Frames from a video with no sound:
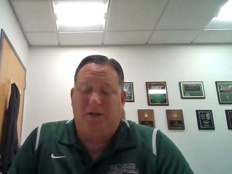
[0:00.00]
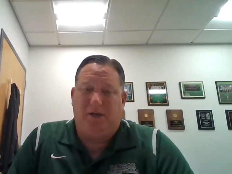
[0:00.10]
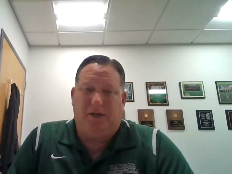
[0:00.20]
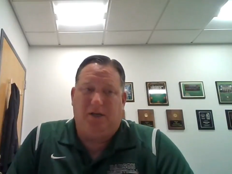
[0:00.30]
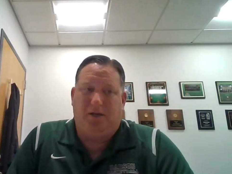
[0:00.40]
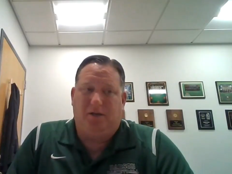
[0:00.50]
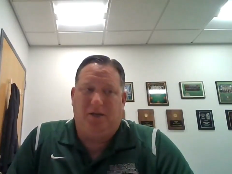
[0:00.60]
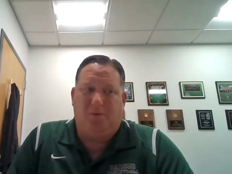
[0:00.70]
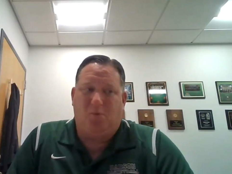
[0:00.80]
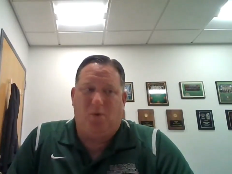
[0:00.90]
And the
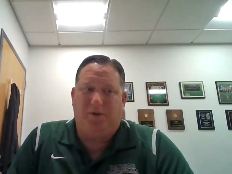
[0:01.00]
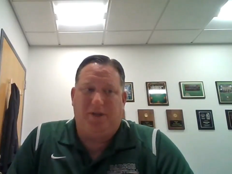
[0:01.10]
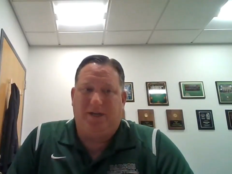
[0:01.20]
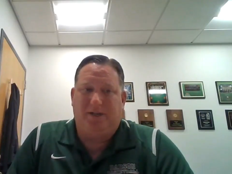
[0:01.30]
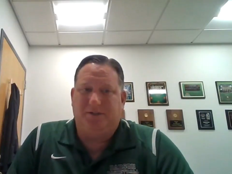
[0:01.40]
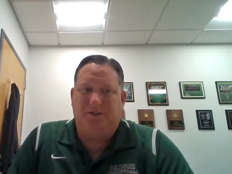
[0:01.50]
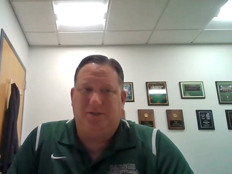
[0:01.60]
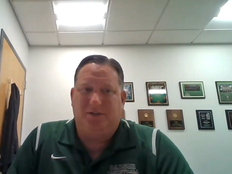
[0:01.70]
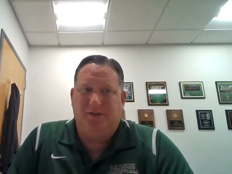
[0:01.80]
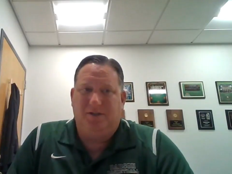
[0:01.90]
number one thing is that,